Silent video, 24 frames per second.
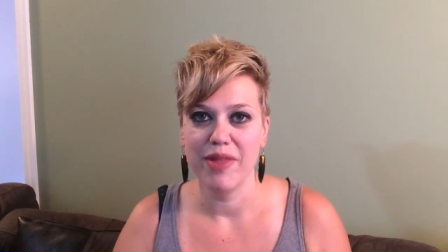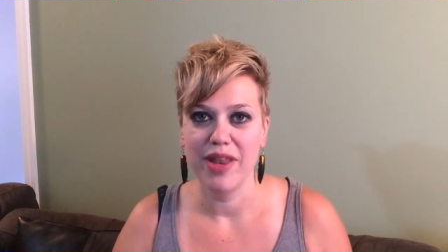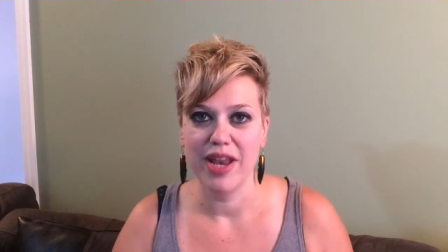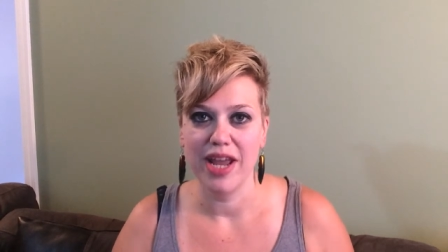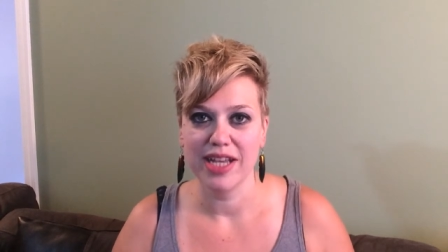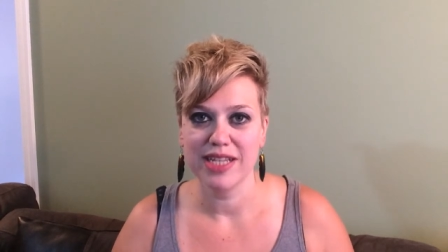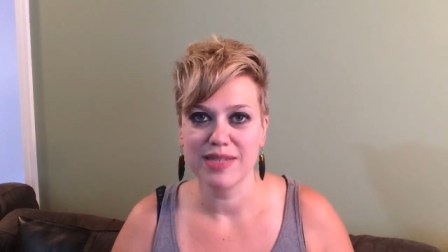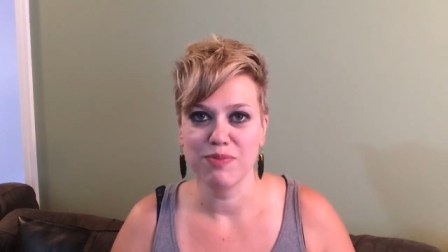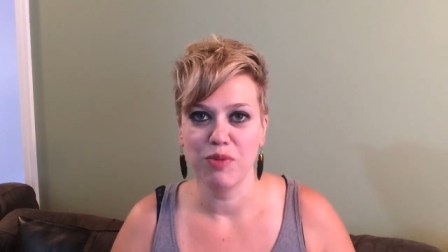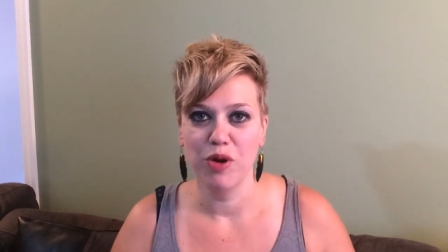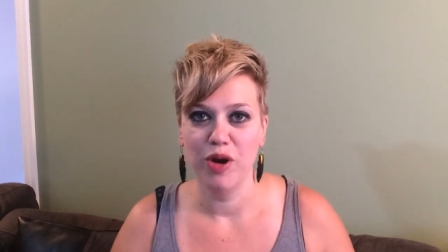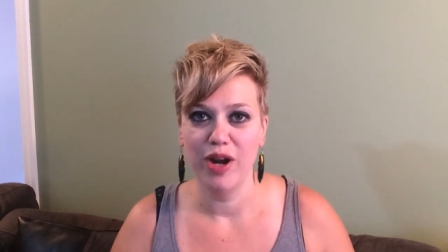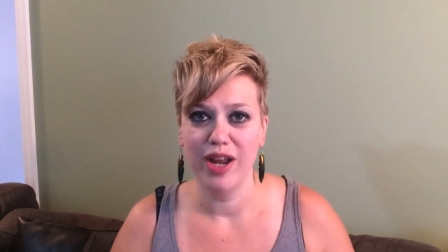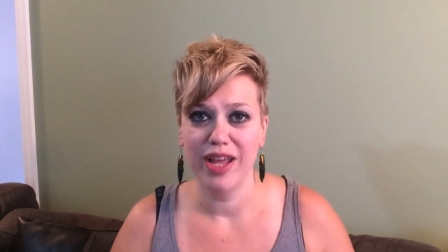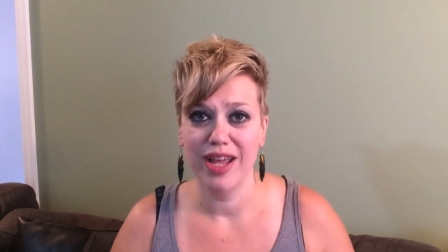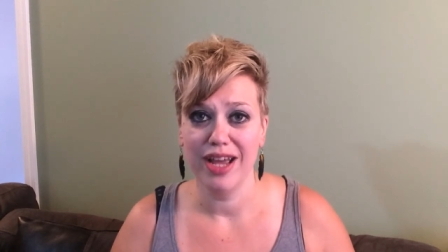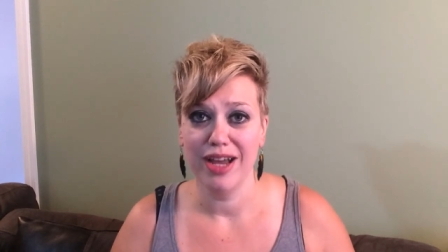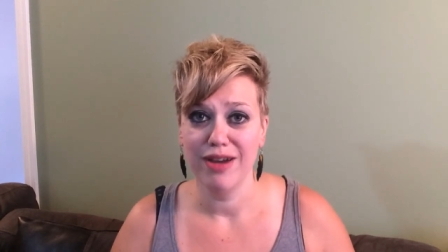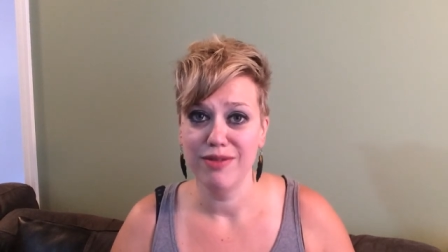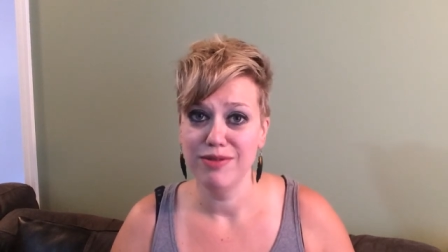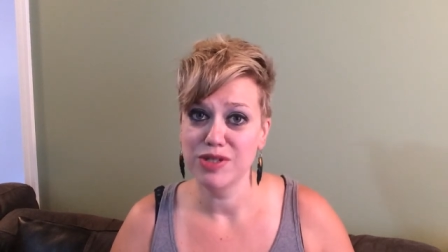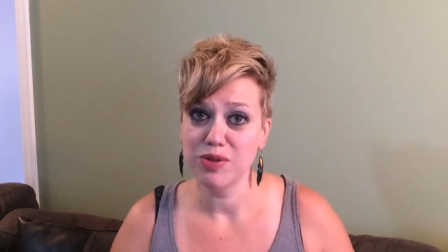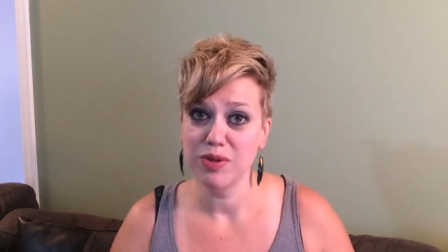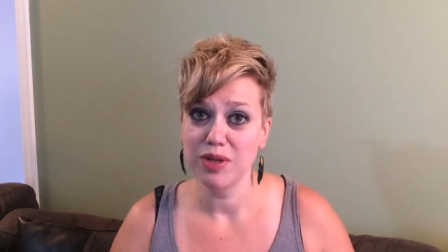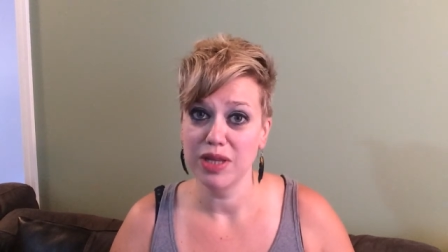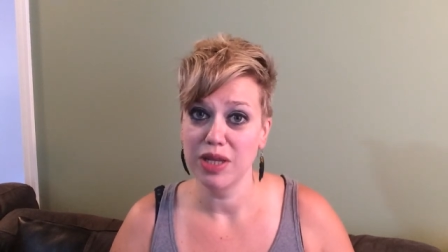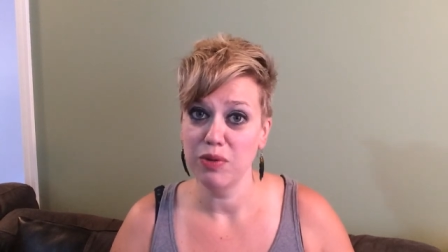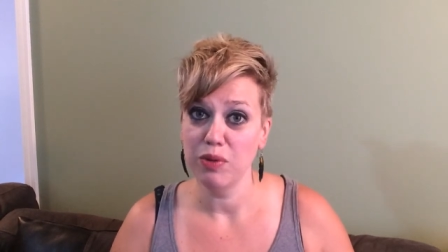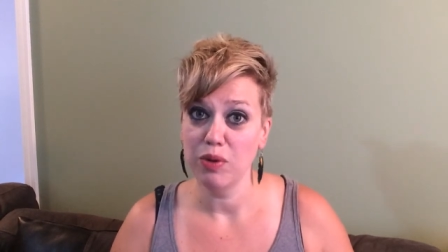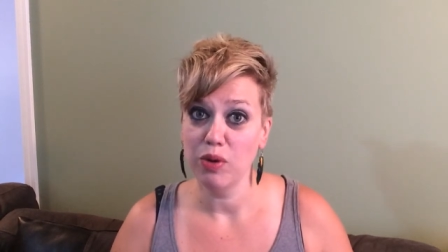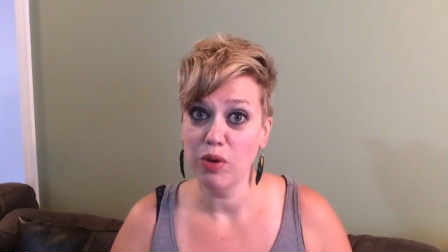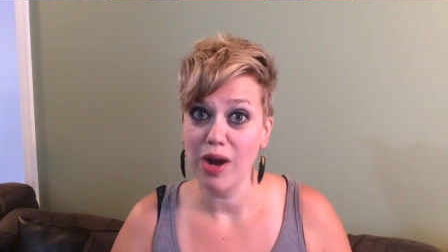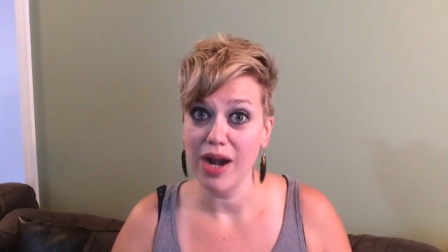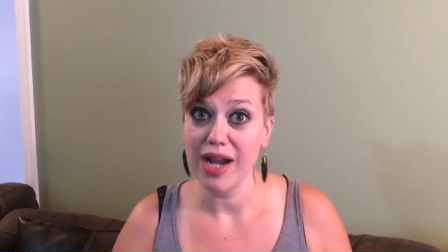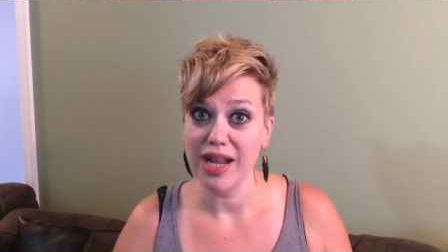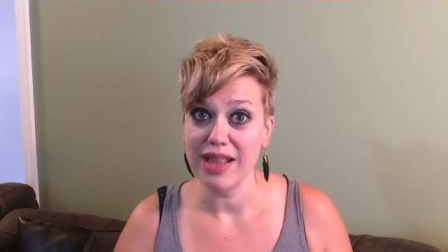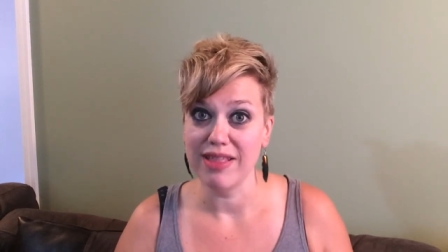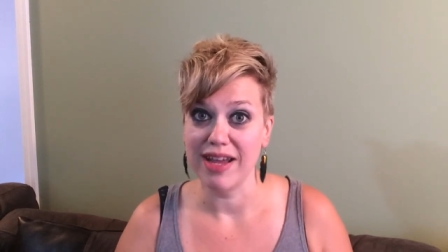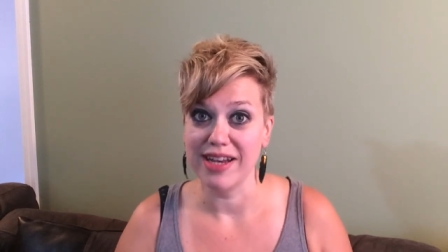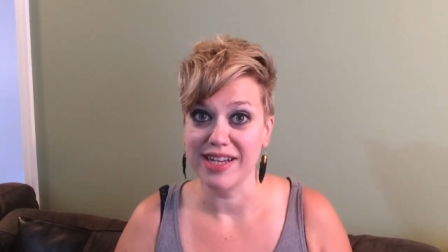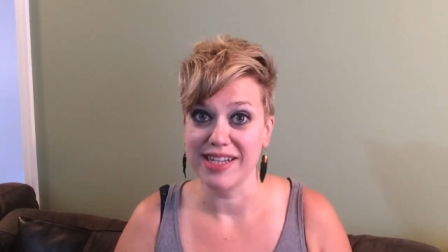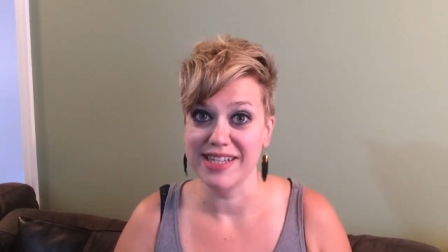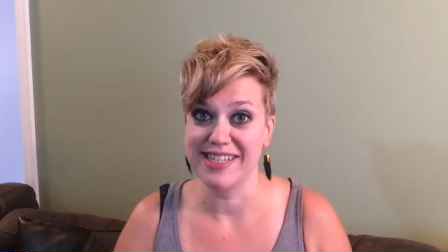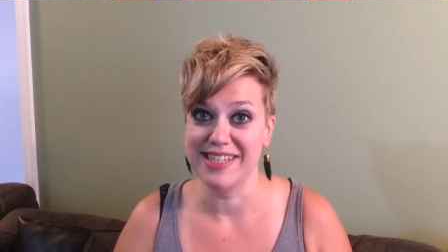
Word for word: the next morning, I was really regretting that